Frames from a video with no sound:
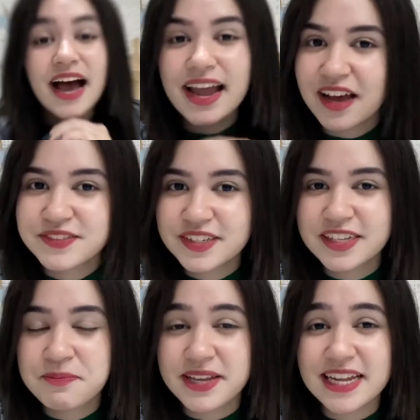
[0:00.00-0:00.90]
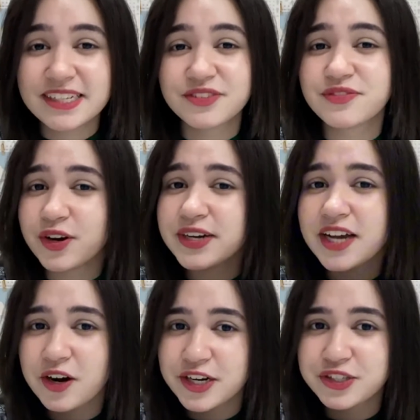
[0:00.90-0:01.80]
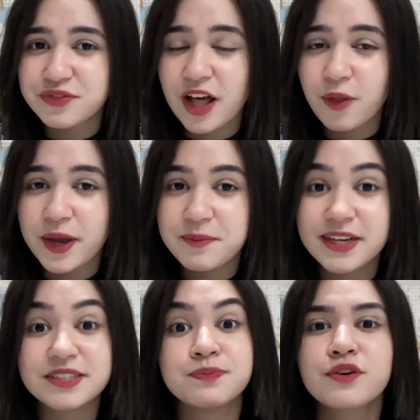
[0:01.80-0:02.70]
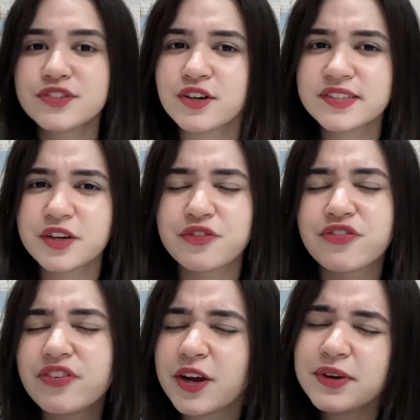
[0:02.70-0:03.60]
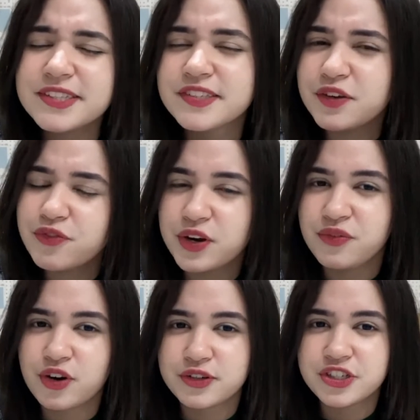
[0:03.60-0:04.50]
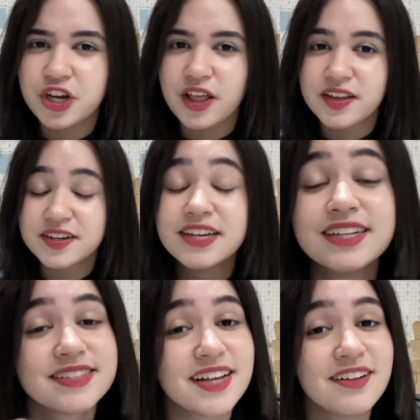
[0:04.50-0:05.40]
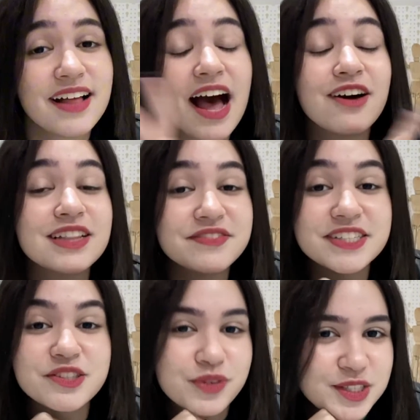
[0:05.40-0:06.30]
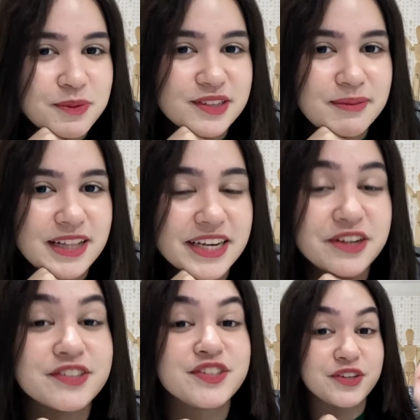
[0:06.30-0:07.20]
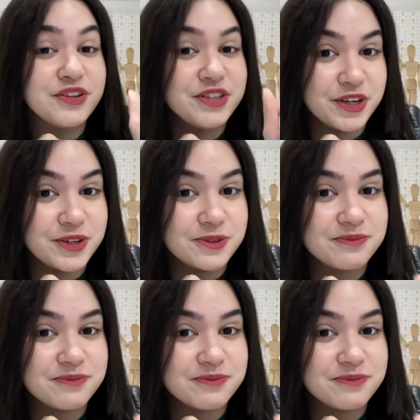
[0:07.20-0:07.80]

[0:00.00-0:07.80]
I have to admit that it's very hard to evaluate because both songs are very different from each other, so I'll leave this responsibility to you.